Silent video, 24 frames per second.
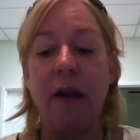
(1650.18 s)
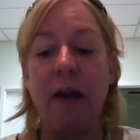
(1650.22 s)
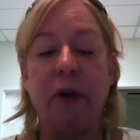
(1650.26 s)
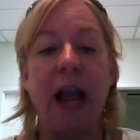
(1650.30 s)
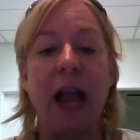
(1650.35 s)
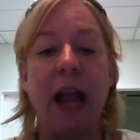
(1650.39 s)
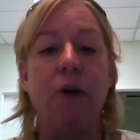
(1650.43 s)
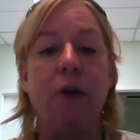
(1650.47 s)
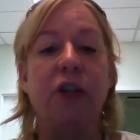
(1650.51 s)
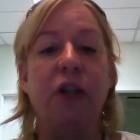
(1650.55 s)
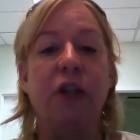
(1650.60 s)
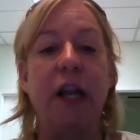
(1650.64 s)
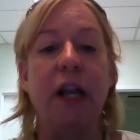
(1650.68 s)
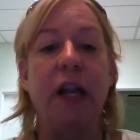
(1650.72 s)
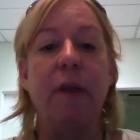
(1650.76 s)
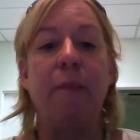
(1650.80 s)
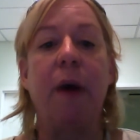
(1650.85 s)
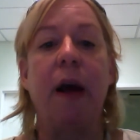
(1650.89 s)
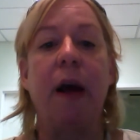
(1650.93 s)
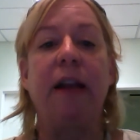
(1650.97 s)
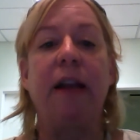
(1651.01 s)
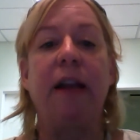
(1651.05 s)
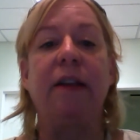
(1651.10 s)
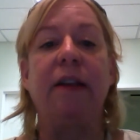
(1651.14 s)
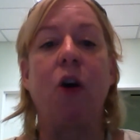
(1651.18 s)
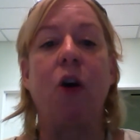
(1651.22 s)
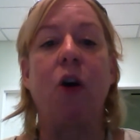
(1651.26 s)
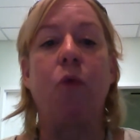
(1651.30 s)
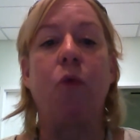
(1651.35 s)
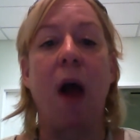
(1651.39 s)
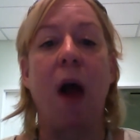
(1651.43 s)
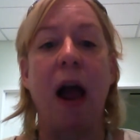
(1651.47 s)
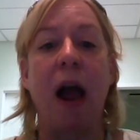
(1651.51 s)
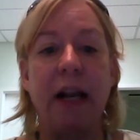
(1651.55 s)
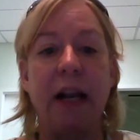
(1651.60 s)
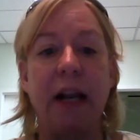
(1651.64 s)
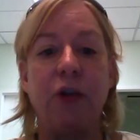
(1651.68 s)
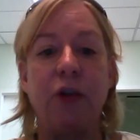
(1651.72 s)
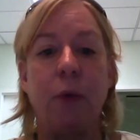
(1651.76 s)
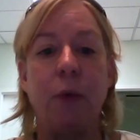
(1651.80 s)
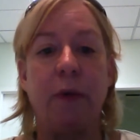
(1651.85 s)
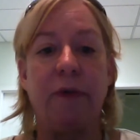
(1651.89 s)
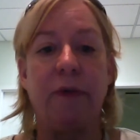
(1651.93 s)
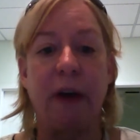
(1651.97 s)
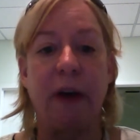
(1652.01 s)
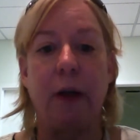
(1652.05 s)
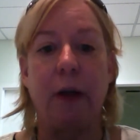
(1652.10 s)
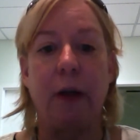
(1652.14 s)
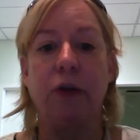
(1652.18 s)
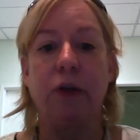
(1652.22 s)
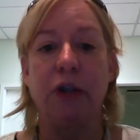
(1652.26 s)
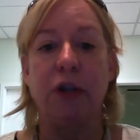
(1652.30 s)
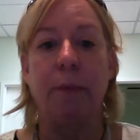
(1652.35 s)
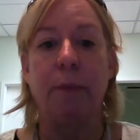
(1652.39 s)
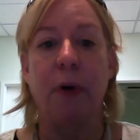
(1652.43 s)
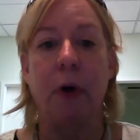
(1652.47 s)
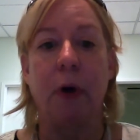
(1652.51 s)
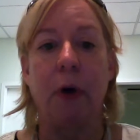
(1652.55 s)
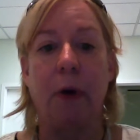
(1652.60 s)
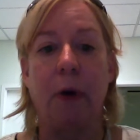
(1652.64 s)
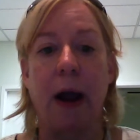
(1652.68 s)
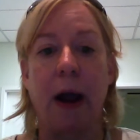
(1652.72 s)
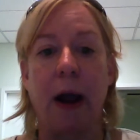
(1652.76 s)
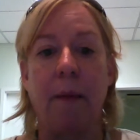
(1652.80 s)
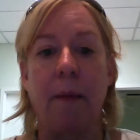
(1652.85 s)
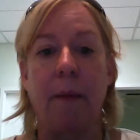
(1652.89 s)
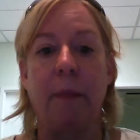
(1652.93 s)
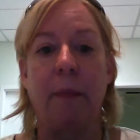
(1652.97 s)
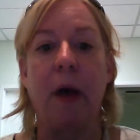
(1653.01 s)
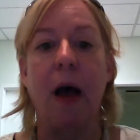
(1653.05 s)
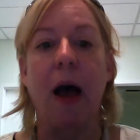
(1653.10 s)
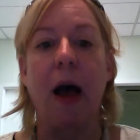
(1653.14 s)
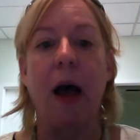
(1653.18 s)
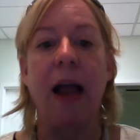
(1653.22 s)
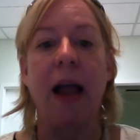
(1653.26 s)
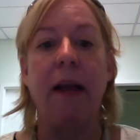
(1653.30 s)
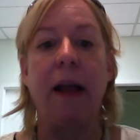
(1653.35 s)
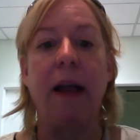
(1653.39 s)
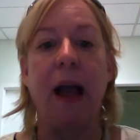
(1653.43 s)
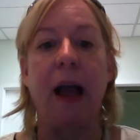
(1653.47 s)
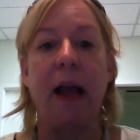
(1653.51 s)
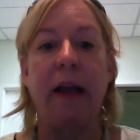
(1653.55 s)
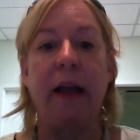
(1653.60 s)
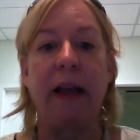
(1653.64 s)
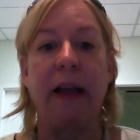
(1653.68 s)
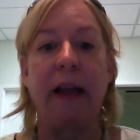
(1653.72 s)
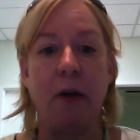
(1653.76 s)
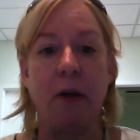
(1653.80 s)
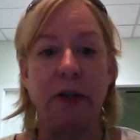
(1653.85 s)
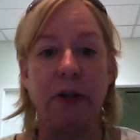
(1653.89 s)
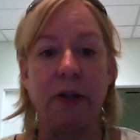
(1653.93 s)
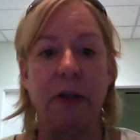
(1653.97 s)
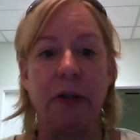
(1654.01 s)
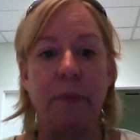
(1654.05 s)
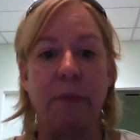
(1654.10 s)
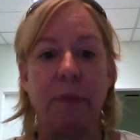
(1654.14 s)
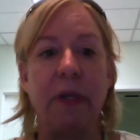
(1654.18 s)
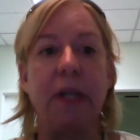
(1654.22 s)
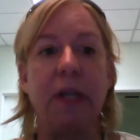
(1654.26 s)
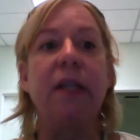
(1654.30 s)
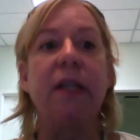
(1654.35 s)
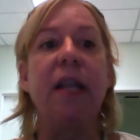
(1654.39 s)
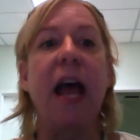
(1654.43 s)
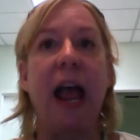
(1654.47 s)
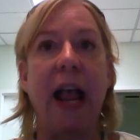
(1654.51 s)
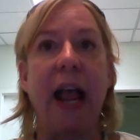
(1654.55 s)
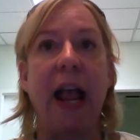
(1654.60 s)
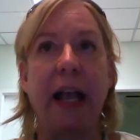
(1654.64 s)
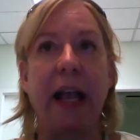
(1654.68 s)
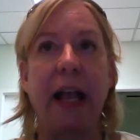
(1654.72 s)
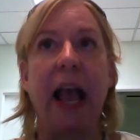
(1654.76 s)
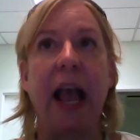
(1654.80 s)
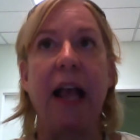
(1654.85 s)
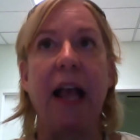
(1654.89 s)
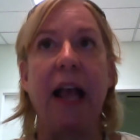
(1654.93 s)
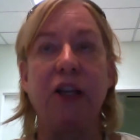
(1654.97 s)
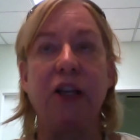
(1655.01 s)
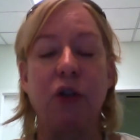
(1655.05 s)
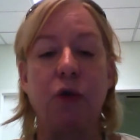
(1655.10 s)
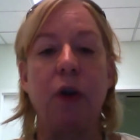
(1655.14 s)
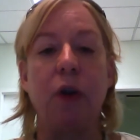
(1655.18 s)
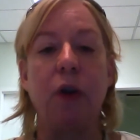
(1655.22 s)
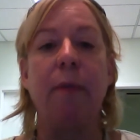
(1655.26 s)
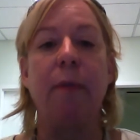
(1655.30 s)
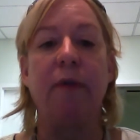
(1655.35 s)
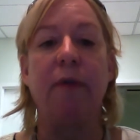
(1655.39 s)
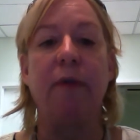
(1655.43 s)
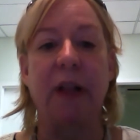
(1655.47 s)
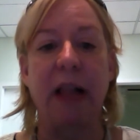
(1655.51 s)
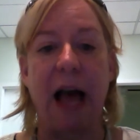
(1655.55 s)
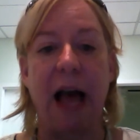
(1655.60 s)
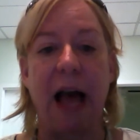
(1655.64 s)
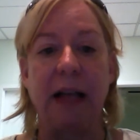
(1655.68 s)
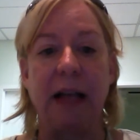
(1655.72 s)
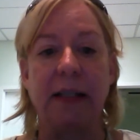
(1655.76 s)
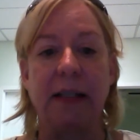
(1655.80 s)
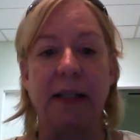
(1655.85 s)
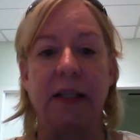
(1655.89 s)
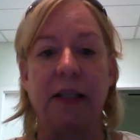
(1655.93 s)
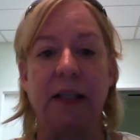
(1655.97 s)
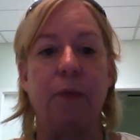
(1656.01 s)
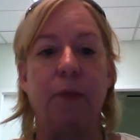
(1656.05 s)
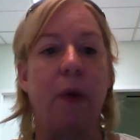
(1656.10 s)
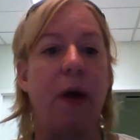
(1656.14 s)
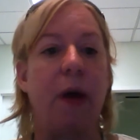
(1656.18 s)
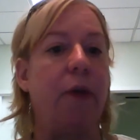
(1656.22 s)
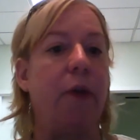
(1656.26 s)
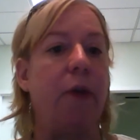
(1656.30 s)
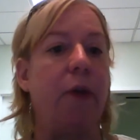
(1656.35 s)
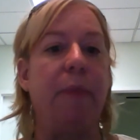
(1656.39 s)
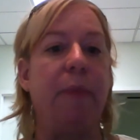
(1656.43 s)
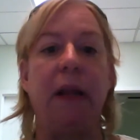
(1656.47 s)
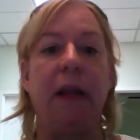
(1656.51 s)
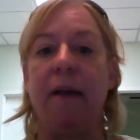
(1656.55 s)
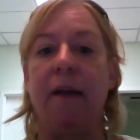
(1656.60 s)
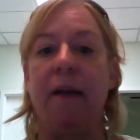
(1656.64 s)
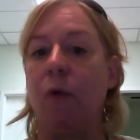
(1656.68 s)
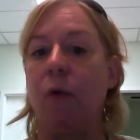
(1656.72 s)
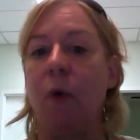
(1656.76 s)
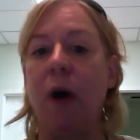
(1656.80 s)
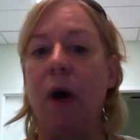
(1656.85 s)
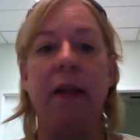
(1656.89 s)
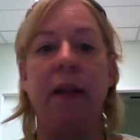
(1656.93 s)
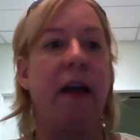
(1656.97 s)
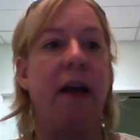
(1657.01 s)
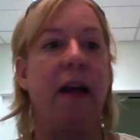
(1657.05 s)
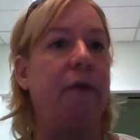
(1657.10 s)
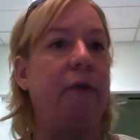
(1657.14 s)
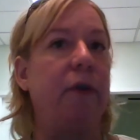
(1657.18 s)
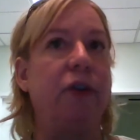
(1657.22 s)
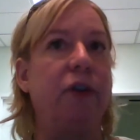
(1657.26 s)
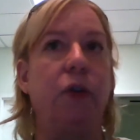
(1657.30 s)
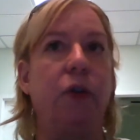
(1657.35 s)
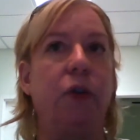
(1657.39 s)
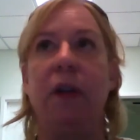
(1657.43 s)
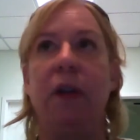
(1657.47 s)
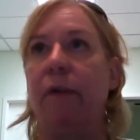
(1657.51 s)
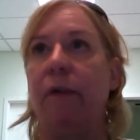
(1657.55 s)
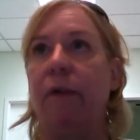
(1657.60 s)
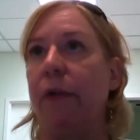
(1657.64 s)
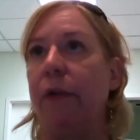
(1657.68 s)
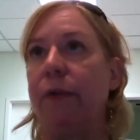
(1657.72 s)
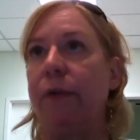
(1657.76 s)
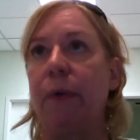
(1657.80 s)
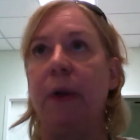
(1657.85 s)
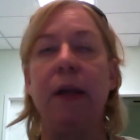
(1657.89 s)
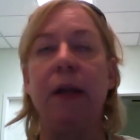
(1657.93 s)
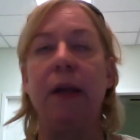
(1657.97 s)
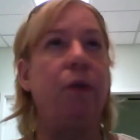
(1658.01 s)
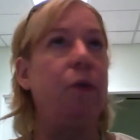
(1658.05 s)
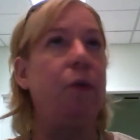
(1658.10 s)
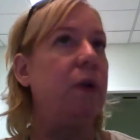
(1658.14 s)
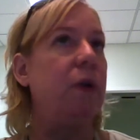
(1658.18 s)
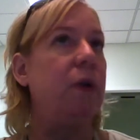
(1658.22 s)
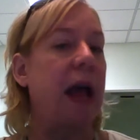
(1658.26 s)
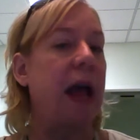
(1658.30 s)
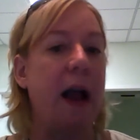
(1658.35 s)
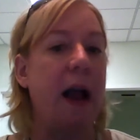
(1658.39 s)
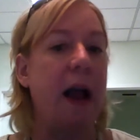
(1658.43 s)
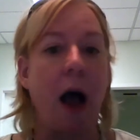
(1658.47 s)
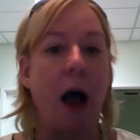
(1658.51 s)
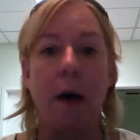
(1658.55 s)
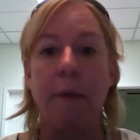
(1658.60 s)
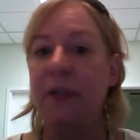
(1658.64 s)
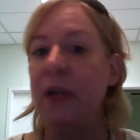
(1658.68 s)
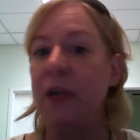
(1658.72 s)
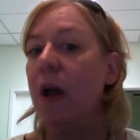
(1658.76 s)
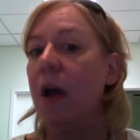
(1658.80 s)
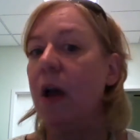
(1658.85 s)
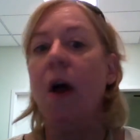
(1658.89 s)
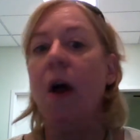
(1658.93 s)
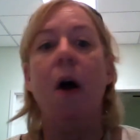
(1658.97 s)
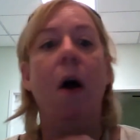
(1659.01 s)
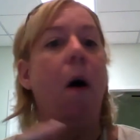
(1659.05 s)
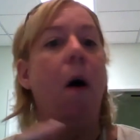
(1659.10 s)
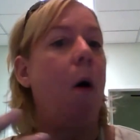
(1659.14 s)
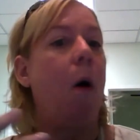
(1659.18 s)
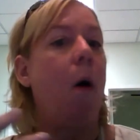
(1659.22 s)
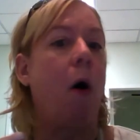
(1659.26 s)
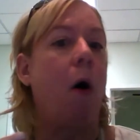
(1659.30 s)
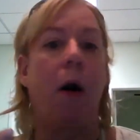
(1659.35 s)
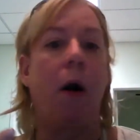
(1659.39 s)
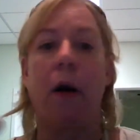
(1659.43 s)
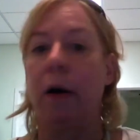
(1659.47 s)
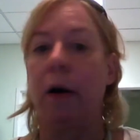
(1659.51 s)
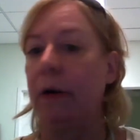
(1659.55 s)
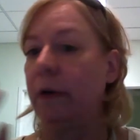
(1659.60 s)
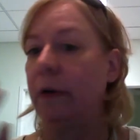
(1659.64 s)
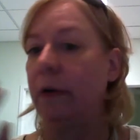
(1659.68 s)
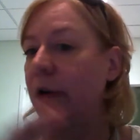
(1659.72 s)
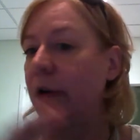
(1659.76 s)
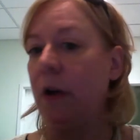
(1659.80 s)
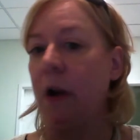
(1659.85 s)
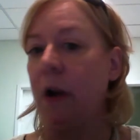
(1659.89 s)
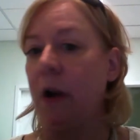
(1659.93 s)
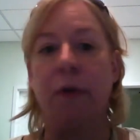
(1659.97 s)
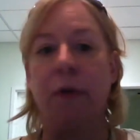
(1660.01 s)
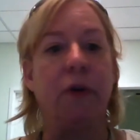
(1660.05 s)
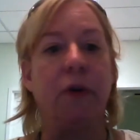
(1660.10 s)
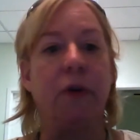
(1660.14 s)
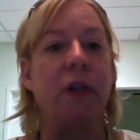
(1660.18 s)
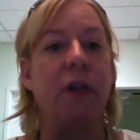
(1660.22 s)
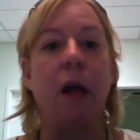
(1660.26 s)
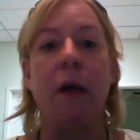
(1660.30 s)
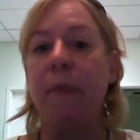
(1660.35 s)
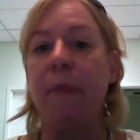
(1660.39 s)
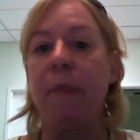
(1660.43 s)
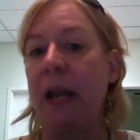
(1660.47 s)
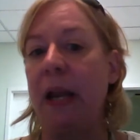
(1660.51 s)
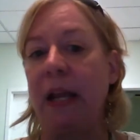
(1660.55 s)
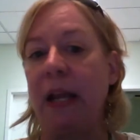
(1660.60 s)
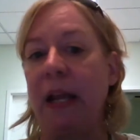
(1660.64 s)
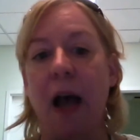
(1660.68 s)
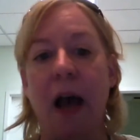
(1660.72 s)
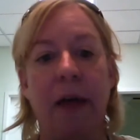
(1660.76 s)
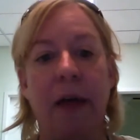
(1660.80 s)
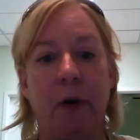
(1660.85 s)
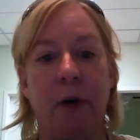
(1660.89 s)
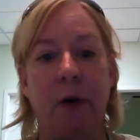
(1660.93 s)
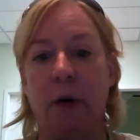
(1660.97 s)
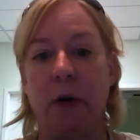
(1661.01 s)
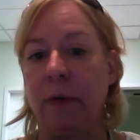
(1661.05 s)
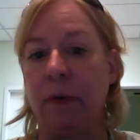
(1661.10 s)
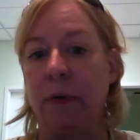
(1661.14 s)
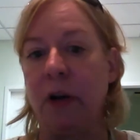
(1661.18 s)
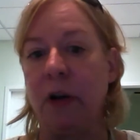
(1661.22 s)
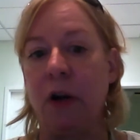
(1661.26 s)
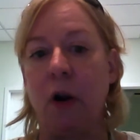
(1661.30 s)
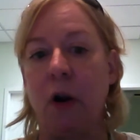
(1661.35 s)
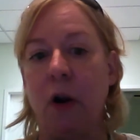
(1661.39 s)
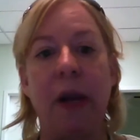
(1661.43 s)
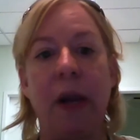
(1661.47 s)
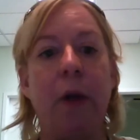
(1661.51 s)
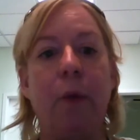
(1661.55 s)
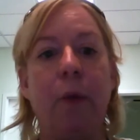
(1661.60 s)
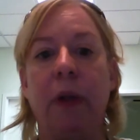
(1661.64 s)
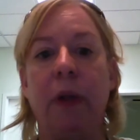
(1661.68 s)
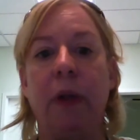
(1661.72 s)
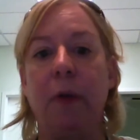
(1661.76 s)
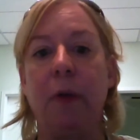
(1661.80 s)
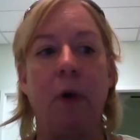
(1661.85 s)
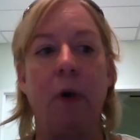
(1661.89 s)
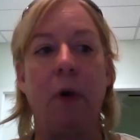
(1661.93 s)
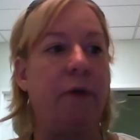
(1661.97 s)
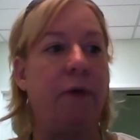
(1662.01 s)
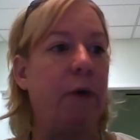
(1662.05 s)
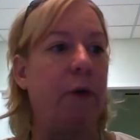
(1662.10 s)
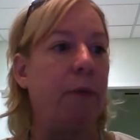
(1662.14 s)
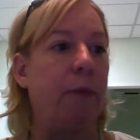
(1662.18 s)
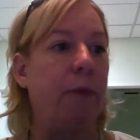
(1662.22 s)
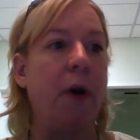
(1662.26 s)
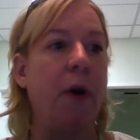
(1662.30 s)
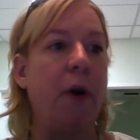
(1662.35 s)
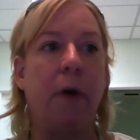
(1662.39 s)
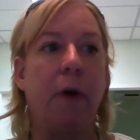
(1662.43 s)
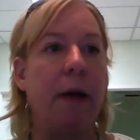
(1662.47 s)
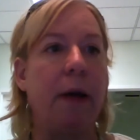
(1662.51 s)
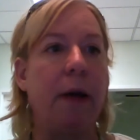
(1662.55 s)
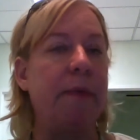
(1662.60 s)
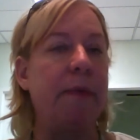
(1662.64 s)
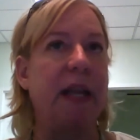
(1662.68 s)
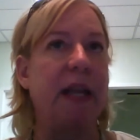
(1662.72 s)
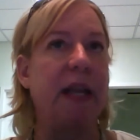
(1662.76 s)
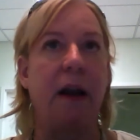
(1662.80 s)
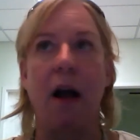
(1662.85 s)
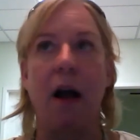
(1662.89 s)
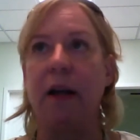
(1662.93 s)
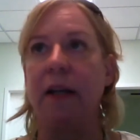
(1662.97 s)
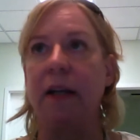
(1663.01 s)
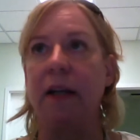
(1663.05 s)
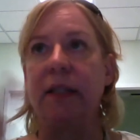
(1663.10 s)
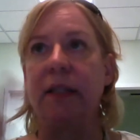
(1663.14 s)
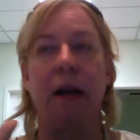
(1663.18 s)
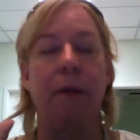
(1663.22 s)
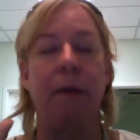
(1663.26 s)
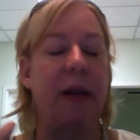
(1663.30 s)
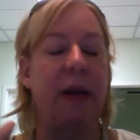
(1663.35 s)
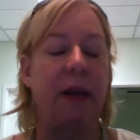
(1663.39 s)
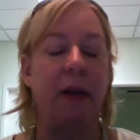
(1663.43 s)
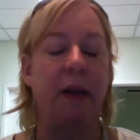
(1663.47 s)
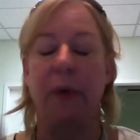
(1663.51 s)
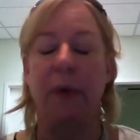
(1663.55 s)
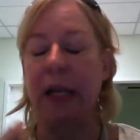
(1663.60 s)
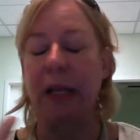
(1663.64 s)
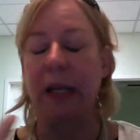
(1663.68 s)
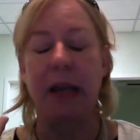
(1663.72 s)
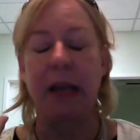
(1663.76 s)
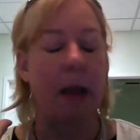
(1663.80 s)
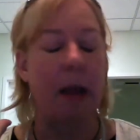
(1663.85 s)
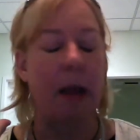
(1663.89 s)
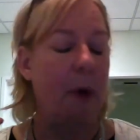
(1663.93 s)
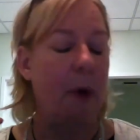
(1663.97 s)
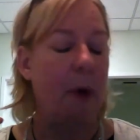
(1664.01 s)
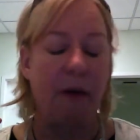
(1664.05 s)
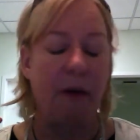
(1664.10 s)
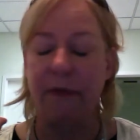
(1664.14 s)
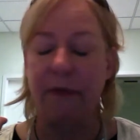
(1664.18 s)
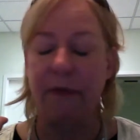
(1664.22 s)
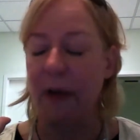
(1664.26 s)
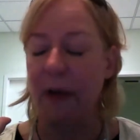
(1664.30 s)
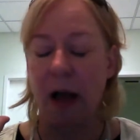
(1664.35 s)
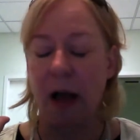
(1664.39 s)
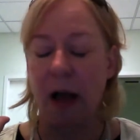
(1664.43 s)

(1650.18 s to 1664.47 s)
counsel anybody to go right into a fellowship program. I counsel them to take a stream of classes, whether it be level 1, level 2, level 3 through NAOMT, or, you know, there's many other, you know, equally wonderful programs, St. Augustine. I mean, you can name off,